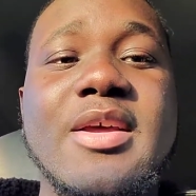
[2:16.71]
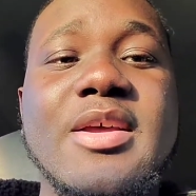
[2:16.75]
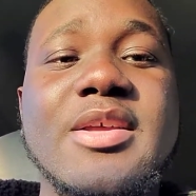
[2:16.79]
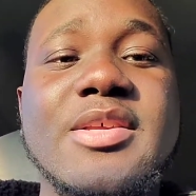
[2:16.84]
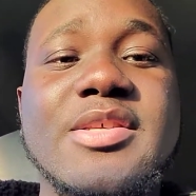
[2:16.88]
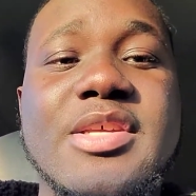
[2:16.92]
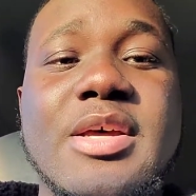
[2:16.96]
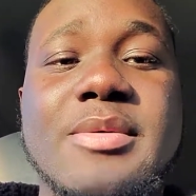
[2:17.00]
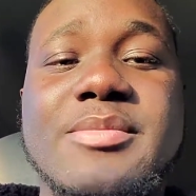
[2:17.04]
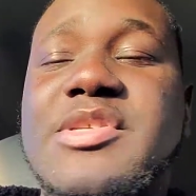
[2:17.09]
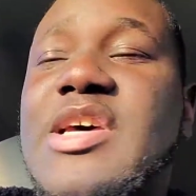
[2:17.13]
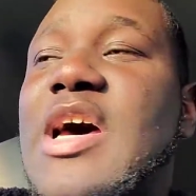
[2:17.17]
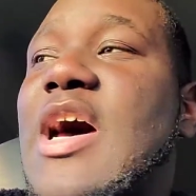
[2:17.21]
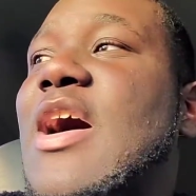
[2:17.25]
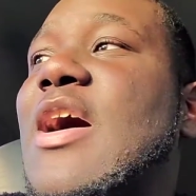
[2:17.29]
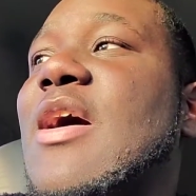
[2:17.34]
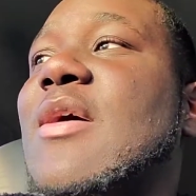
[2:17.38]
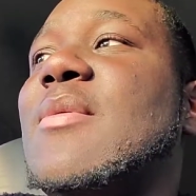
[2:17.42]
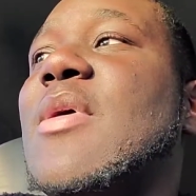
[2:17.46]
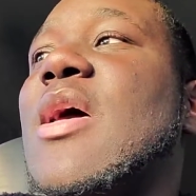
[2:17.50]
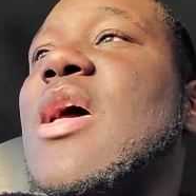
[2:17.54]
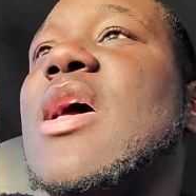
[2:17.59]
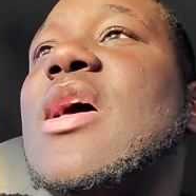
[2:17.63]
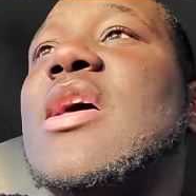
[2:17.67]

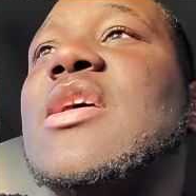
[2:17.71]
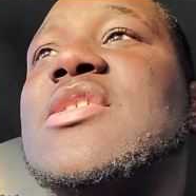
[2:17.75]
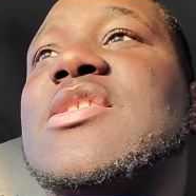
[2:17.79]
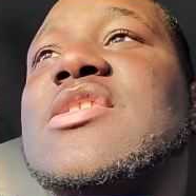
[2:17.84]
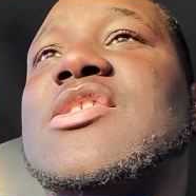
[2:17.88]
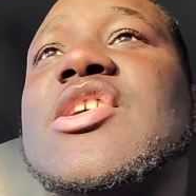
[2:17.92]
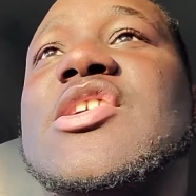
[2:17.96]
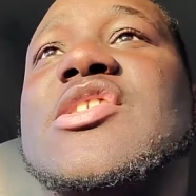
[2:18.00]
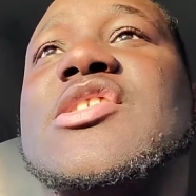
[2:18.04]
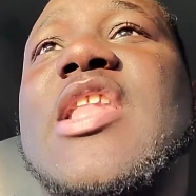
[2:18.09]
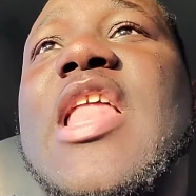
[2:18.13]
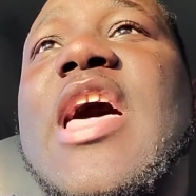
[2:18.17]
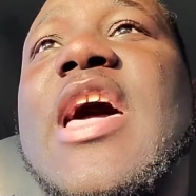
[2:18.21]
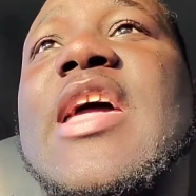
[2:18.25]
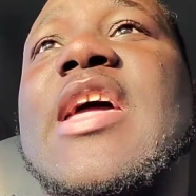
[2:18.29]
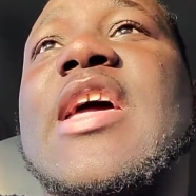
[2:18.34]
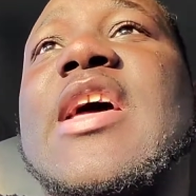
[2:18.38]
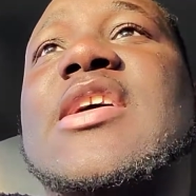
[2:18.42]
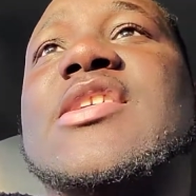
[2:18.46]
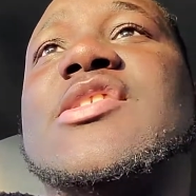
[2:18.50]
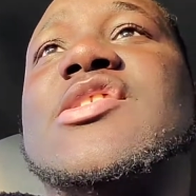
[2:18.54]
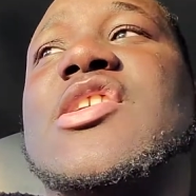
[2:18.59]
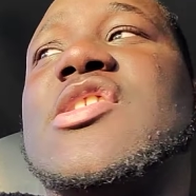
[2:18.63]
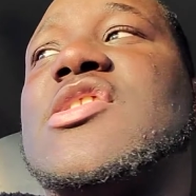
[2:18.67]
Sometimes it's just
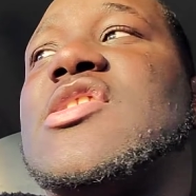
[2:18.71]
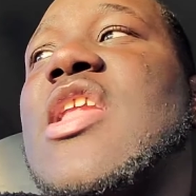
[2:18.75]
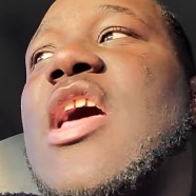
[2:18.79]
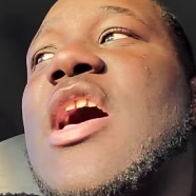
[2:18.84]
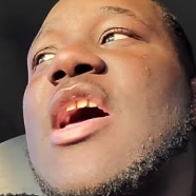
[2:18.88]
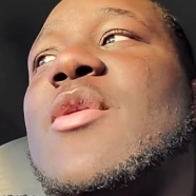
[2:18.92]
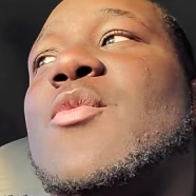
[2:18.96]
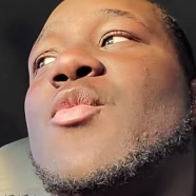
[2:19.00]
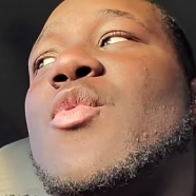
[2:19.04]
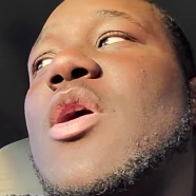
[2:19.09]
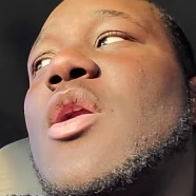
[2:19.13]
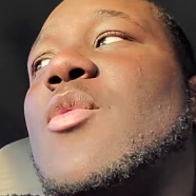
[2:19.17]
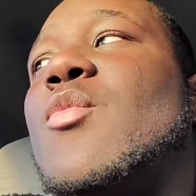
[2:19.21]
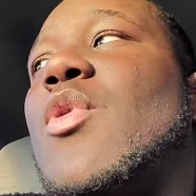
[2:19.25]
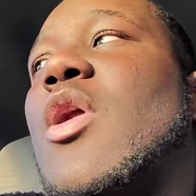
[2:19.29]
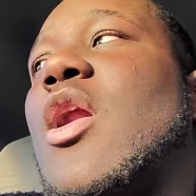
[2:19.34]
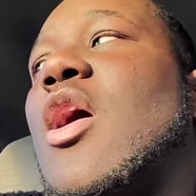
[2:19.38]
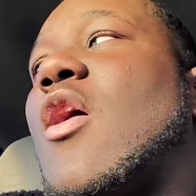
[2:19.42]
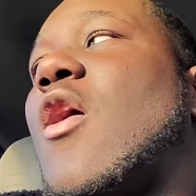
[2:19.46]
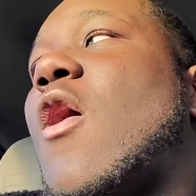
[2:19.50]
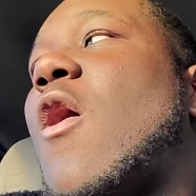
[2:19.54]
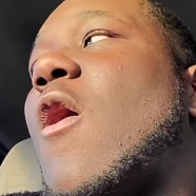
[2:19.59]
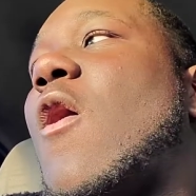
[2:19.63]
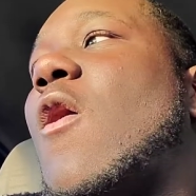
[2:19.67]
like when a
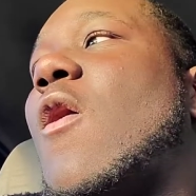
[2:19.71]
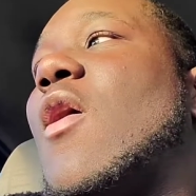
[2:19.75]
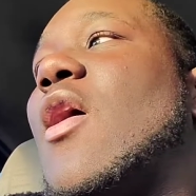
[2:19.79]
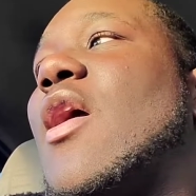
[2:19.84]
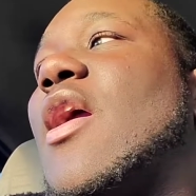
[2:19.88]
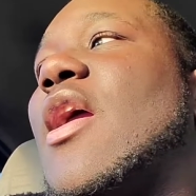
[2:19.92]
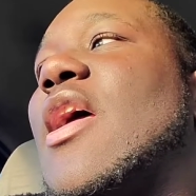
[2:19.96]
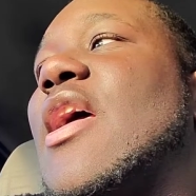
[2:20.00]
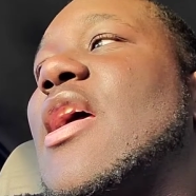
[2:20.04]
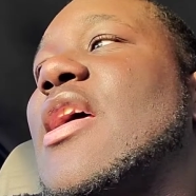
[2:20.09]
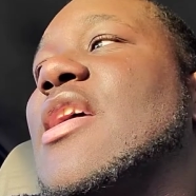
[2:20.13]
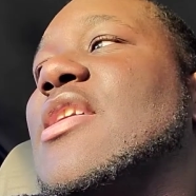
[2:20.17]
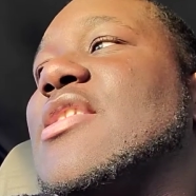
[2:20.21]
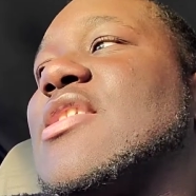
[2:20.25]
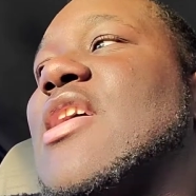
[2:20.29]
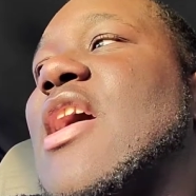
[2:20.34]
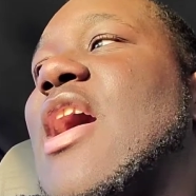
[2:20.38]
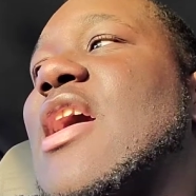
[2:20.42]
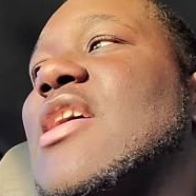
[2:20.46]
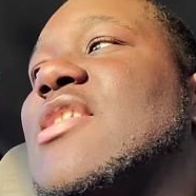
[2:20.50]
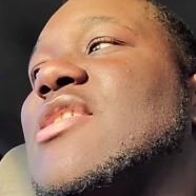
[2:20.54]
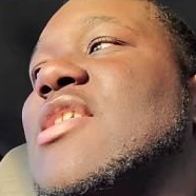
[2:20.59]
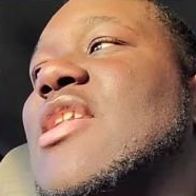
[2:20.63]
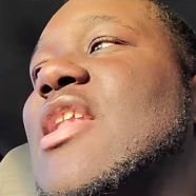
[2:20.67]
car is
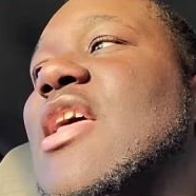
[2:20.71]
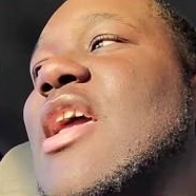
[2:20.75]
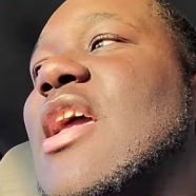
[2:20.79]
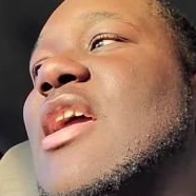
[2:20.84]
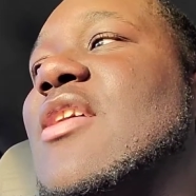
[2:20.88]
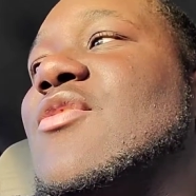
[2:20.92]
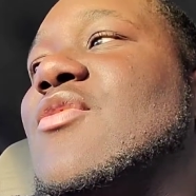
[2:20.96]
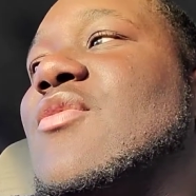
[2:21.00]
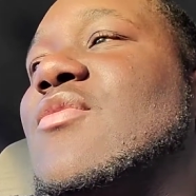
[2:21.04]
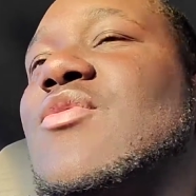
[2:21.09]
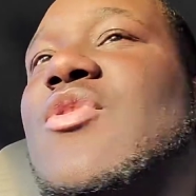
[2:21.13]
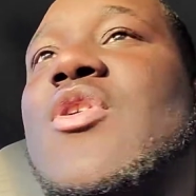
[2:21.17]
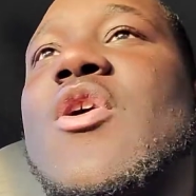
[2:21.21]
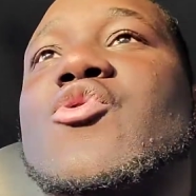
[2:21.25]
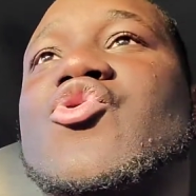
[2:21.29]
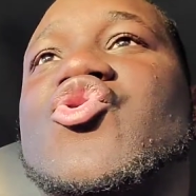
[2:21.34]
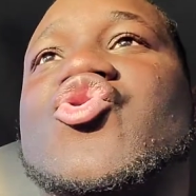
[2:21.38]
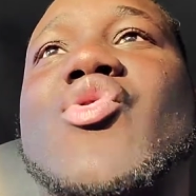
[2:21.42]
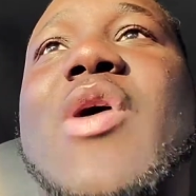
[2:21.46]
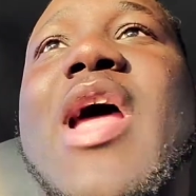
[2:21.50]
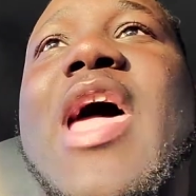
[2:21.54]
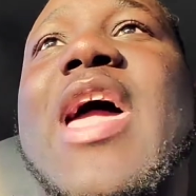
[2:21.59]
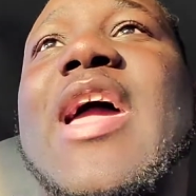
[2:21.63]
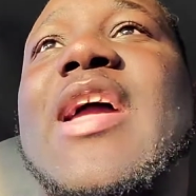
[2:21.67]
constantly, you know,
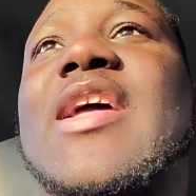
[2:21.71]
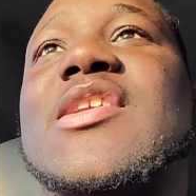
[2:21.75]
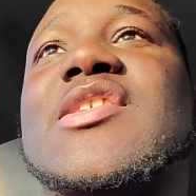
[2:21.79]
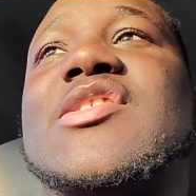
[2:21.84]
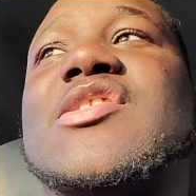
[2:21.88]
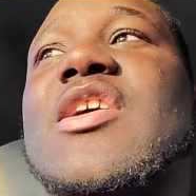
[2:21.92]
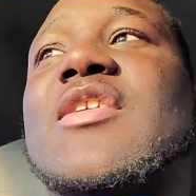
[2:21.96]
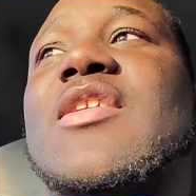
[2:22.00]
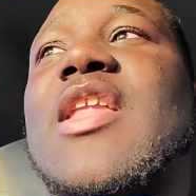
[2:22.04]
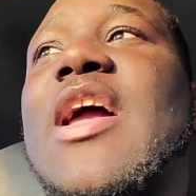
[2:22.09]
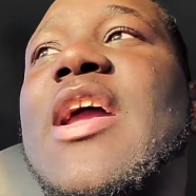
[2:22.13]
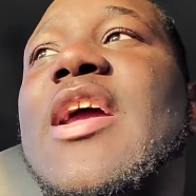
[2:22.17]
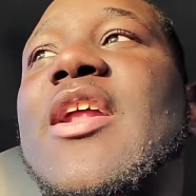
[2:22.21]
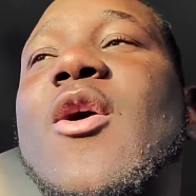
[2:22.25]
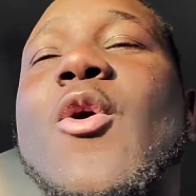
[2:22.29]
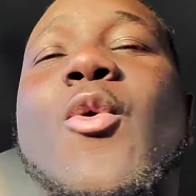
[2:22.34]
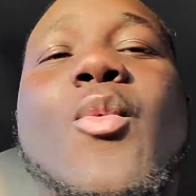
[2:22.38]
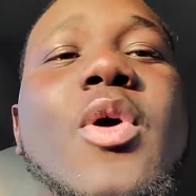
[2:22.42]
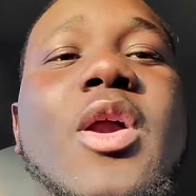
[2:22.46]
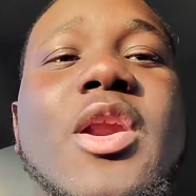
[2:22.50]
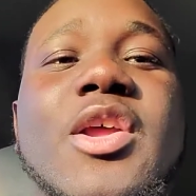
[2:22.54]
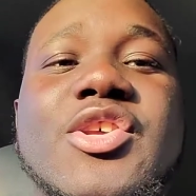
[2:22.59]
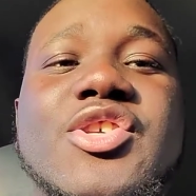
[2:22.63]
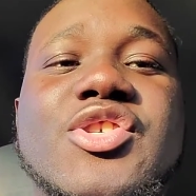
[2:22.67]
dragging and stuff, like it don't
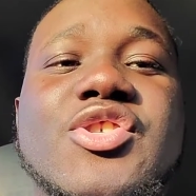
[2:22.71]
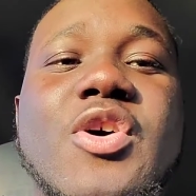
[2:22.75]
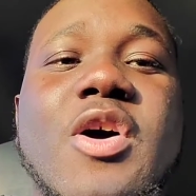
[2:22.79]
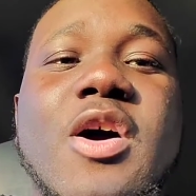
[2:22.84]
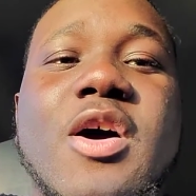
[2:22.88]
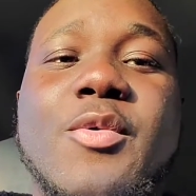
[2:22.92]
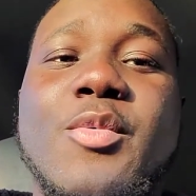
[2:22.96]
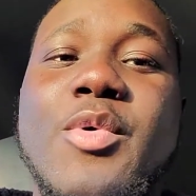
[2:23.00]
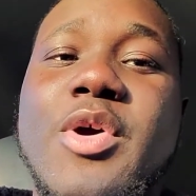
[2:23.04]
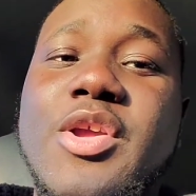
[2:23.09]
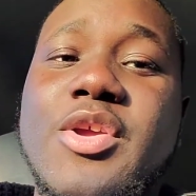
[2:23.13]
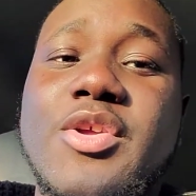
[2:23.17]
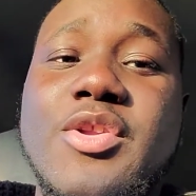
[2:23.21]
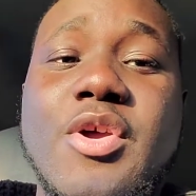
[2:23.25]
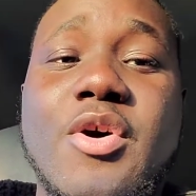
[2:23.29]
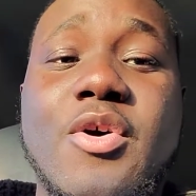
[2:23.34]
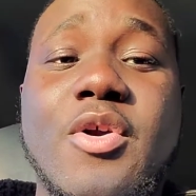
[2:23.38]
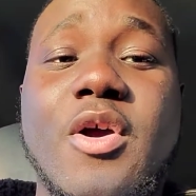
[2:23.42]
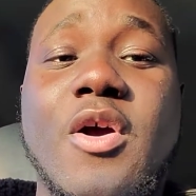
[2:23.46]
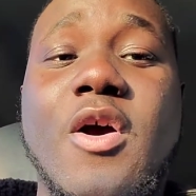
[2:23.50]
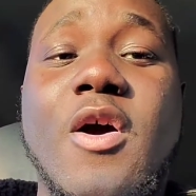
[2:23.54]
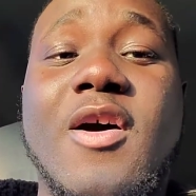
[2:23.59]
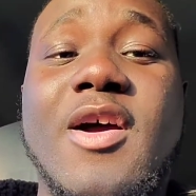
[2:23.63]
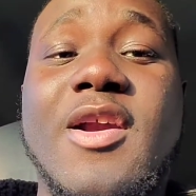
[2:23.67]
want to start. Well, you know,
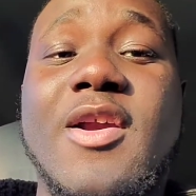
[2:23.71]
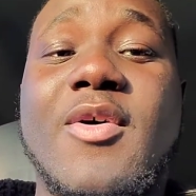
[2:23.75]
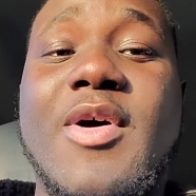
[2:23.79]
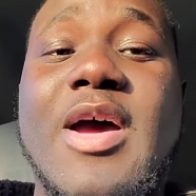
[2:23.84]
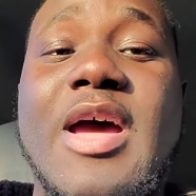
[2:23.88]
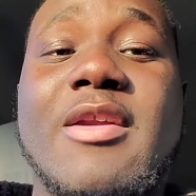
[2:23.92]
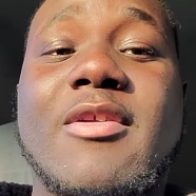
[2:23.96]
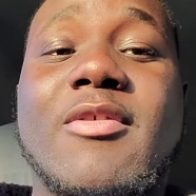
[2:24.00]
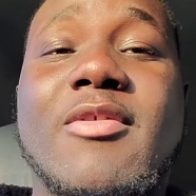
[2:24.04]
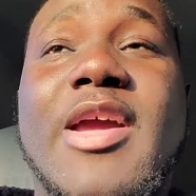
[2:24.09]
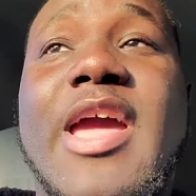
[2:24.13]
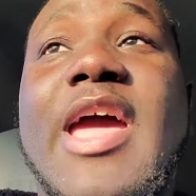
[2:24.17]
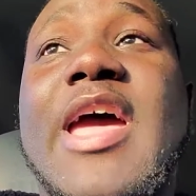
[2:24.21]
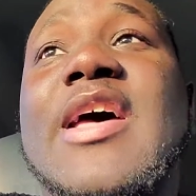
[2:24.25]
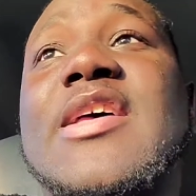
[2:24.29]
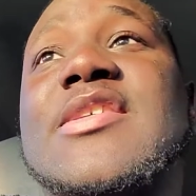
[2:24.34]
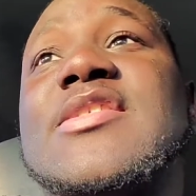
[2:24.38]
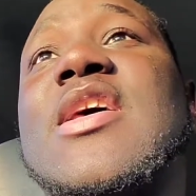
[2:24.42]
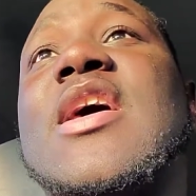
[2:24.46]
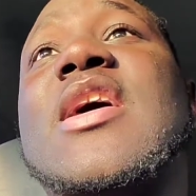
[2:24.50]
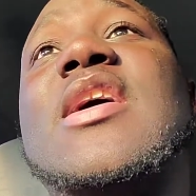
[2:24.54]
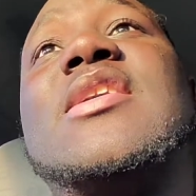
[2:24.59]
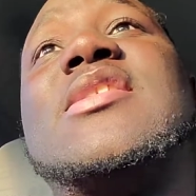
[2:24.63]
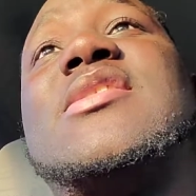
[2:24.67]
the car don't have no gas.
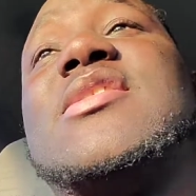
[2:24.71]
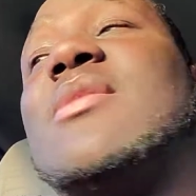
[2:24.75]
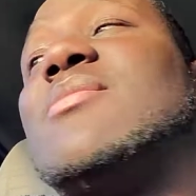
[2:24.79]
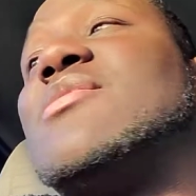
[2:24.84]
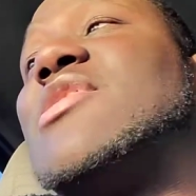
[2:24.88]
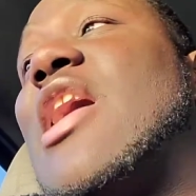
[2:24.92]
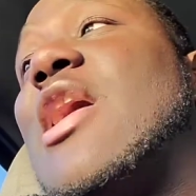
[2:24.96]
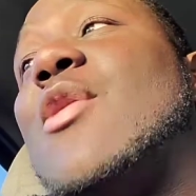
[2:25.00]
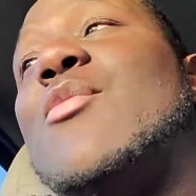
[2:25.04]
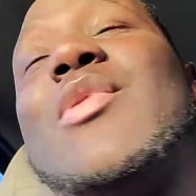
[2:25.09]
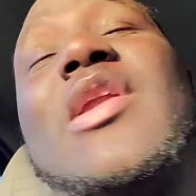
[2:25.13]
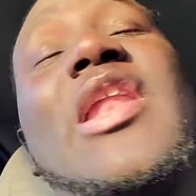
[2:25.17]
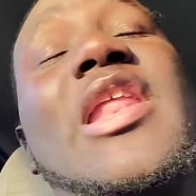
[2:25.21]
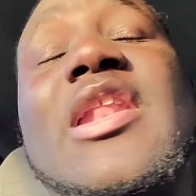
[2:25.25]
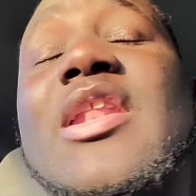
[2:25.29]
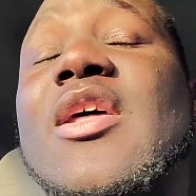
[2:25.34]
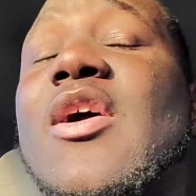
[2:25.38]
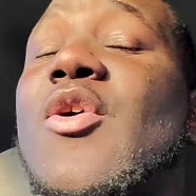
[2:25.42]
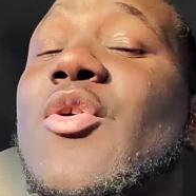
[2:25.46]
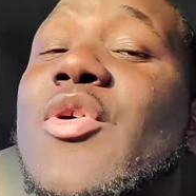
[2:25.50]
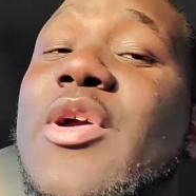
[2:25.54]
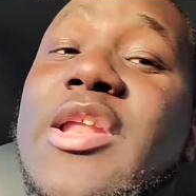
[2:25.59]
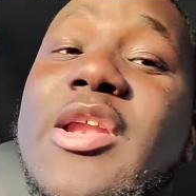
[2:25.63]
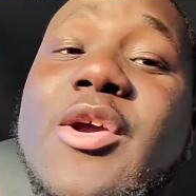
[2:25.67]
Sometimes we need to
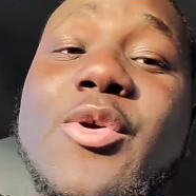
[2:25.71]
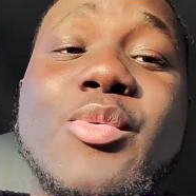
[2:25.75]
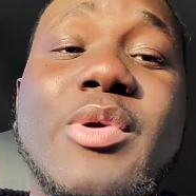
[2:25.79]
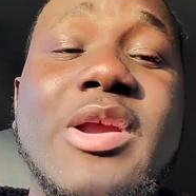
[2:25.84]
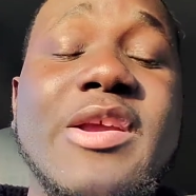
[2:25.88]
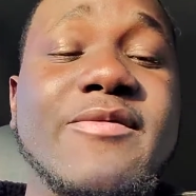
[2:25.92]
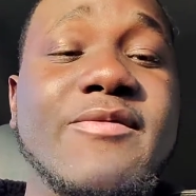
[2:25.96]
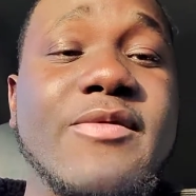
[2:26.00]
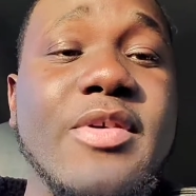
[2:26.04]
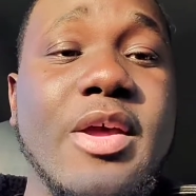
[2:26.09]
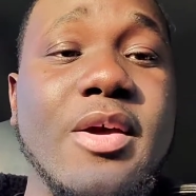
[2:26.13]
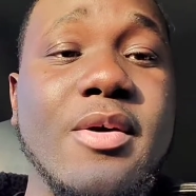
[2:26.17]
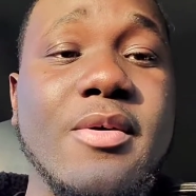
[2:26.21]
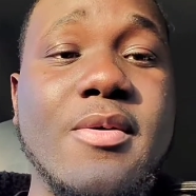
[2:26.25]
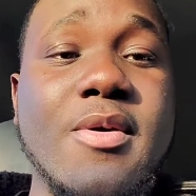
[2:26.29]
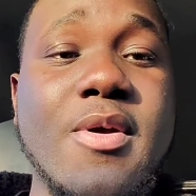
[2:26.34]
go get a refill.